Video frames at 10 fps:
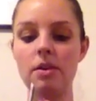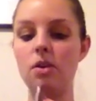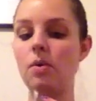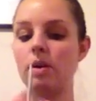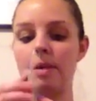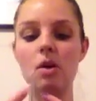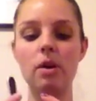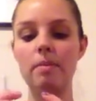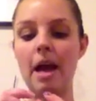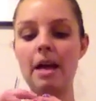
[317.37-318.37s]
You don't want to be
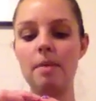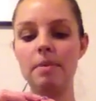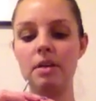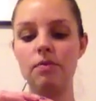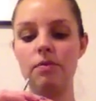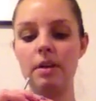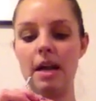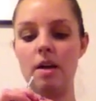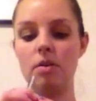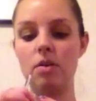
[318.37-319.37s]
going back up and
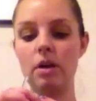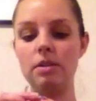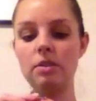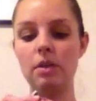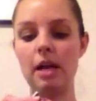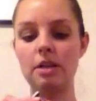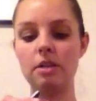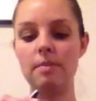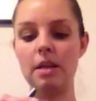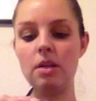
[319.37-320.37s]
down, or else it will
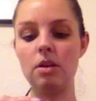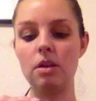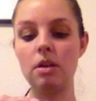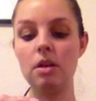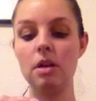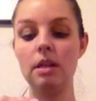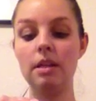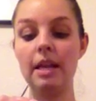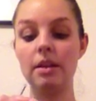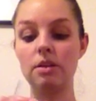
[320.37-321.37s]
actually make your
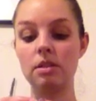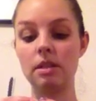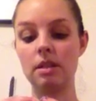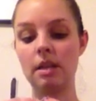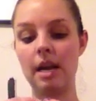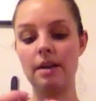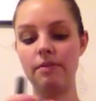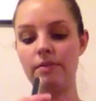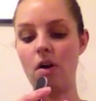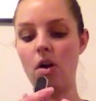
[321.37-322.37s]
layers kind of
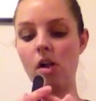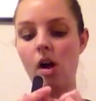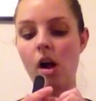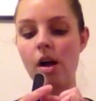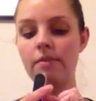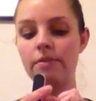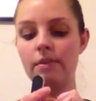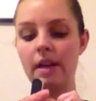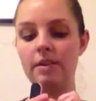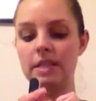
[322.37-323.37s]
fall
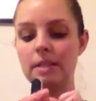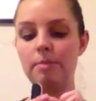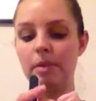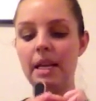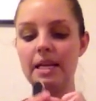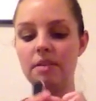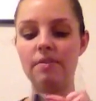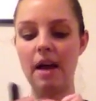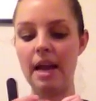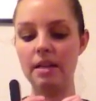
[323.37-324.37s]
off and split and
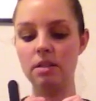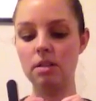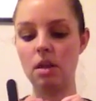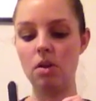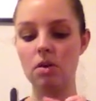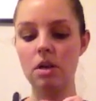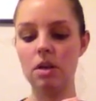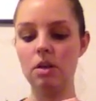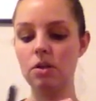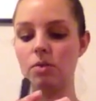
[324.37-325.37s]
divide. So
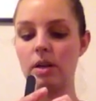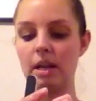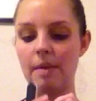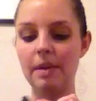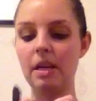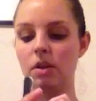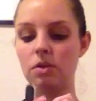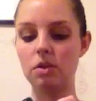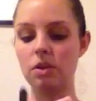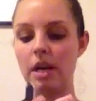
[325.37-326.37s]
you just want to come in and go
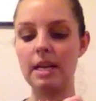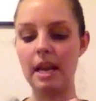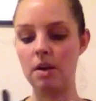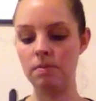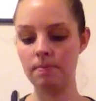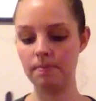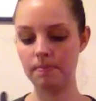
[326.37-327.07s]
straight down.